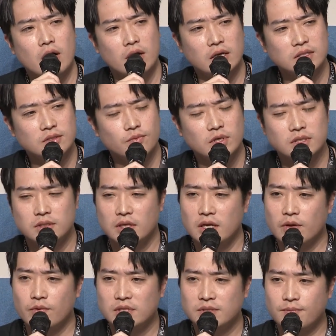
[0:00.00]
it
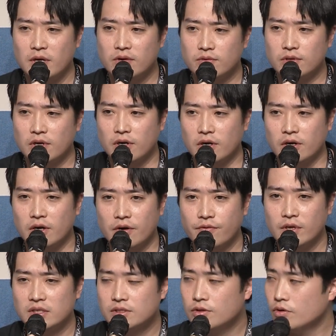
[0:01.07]
was about half
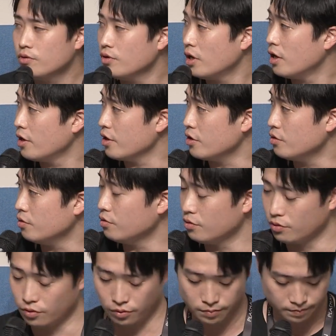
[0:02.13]
years ago.
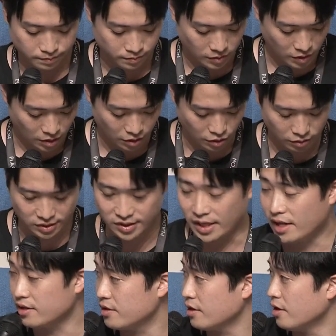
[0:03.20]
You
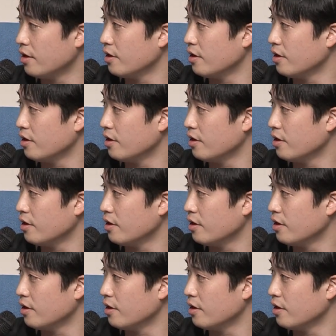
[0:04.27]
said